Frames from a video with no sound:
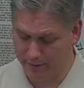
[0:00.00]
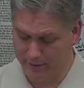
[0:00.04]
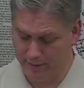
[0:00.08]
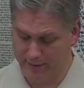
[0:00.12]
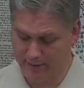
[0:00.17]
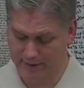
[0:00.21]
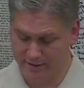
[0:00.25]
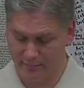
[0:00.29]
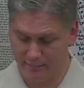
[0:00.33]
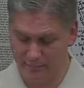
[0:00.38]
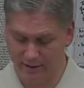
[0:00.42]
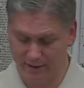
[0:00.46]

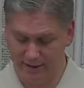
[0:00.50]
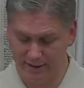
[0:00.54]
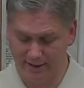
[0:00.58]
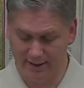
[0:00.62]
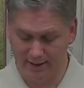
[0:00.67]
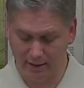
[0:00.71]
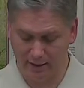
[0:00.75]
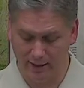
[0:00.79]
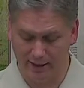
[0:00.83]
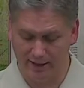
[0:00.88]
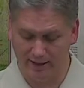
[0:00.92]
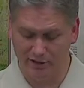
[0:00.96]
say brightly, a
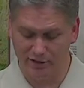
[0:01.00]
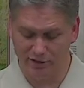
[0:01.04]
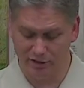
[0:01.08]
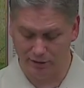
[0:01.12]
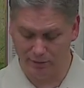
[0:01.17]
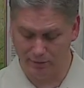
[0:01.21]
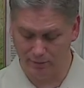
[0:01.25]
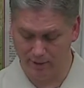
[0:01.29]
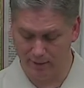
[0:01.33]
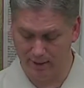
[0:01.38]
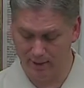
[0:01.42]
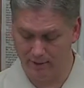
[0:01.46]
light shone
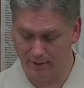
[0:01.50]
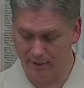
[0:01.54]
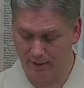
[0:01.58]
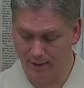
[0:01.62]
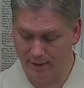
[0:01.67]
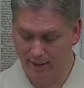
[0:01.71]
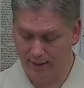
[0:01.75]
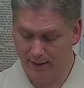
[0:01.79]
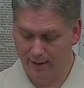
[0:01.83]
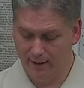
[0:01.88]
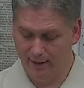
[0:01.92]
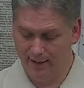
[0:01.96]
round,
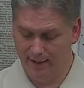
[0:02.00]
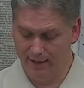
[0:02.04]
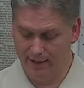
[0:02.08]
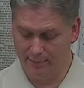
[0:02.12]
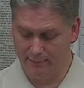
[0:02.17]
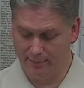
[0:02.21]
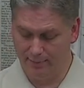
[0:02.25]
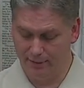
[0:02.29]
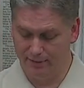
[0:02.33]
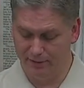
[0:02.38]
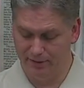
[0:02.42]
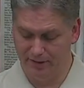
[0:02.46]
and the
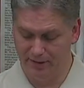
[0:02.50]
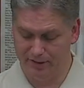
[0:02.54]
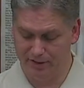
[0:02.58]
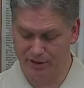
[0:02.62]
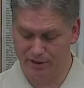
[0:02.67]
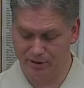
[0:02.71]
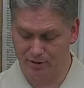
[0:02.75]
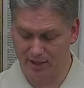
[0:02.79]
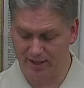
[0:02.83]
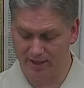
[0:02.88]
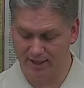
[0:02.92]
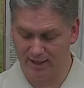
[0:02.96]
building, and
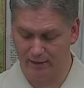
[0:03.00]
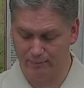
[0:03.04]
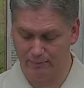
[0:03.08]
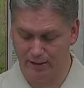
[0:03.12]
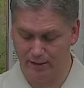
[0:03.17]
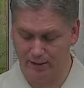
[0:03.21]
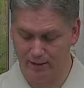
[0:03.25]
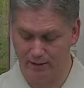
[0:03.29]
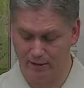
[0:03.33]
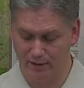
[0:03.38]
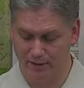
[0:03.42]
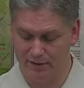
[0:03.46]
striking
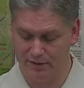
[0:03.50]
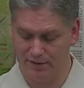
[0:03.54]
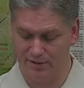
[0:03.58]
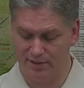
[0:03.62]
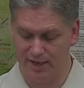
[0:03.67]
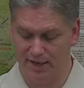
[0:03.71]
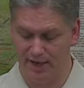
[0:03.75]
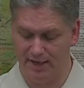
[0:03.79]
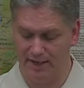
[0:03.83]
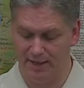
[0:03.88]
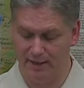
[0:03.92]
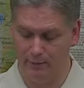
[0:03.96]
Peter on the
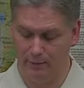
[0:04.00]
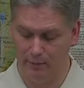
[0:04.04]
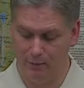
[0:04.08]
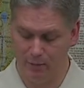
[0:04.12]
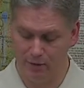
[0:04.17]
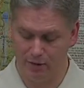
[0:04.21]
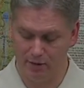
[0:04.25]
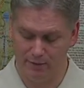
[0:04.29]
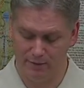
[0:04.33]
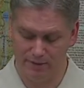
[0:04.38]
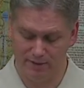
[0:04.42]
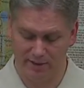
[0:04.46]
side, he awoke
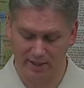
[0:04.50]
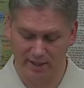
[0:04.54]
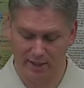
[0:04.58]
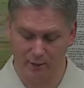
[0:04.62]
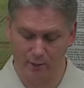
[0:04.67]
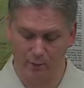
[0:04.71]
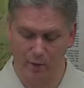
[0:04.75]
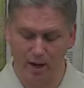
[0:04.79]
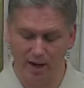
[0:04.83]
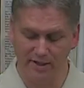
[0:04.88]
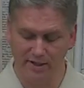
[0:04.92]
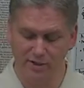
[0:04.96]
him, saying,
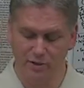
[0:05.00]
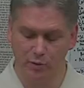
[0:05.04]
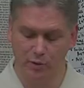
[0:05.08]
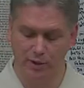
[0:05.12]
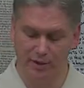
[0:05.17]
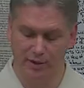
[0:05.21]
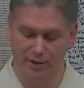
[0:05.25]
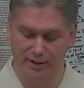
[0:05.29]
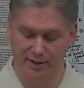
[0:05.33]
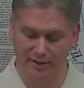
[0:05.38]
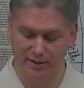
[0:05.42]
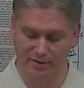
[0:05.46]
Arise
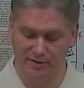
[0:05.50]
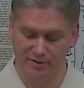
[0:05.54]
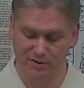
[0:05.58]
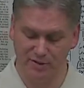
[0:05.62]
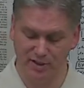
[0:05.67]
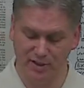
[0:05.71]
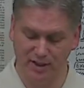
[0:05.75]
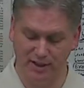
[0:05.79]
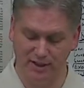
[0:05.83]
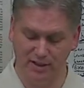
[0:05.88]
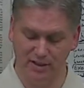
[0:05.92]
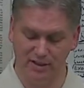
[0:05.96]
quickly, and his
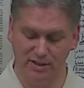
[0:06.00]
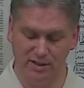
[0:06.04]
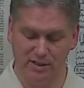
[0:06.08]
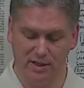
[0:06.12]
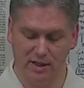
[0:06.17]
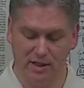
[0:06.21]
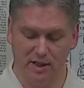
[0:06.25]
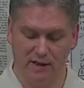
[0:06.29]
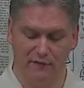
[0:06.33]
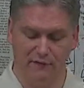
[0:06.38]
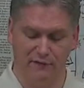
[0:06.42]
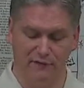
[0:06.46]
chains
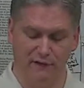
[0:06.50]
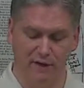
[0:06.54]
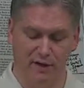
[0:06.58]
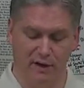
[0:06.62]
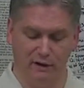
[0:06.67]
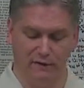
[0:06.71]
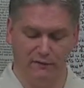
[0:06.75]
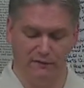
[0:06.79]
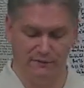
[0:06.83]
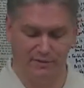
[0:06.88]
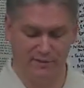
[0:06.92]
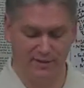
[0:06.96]
fell
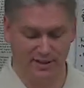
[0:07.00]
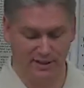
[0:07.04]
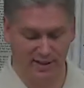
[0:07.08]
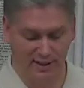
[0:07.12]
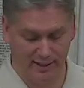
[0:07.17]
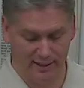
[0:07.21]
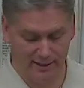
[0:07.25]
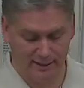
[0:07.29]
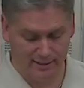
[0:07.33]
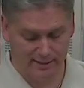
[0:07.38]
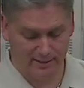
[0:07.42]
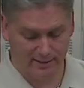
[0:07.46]
from his
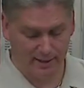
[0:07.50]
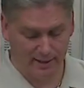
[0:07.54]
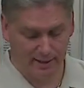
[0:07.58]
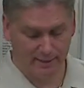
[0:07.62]
hands.